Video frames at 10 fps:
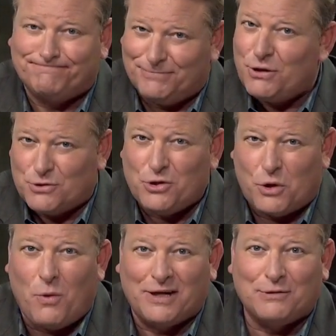well, there was only
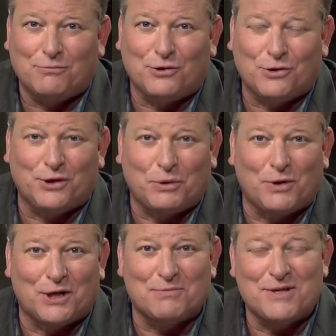one clear
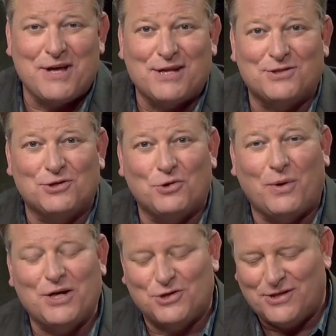winner in that
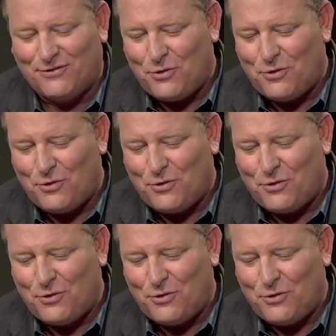situation. Of